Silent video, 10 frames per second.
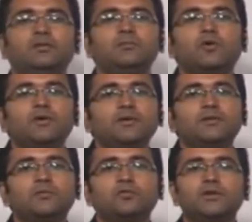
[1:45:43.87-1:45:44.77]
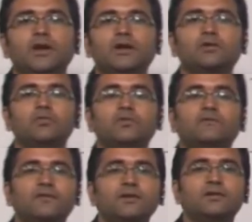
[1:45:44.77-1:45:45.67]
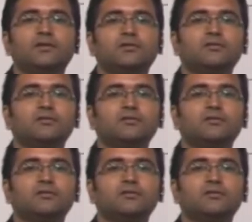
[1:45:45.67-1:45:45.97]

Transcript: See, Monica, they both are two different things,